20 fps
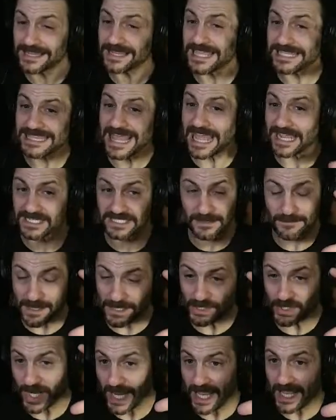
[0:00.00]
like that because it
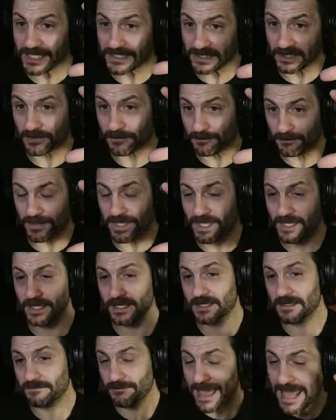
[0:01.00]
makes your hands look big
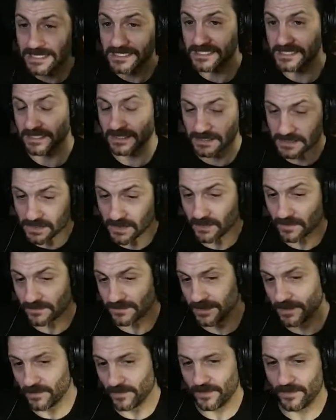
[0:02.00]
and menacing. So
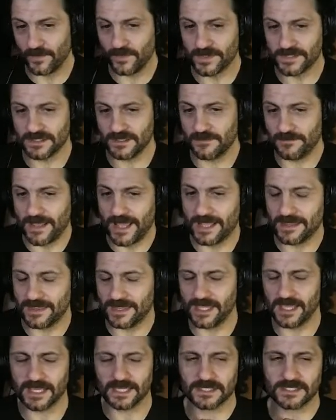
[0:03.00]
it wasn't a bad
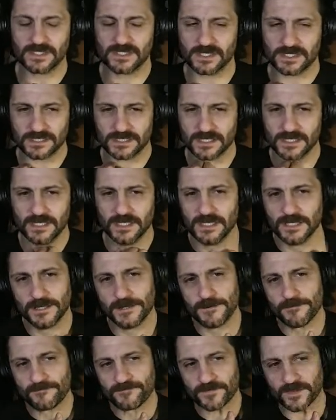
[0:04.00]
thing. It's just,
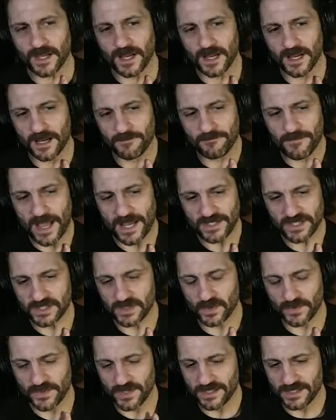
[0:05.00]
I just
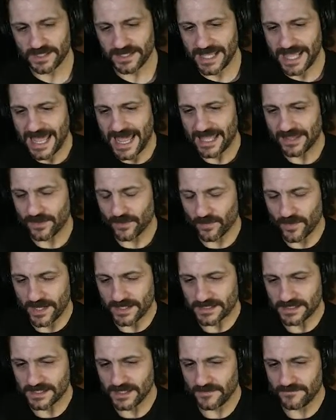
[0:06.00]
don't think that they had the
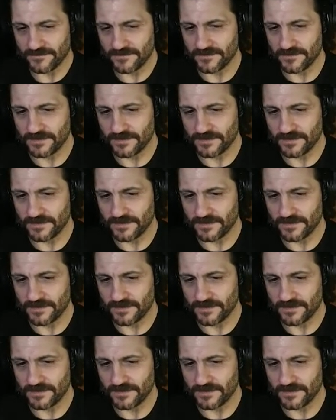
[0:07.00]
right stuff.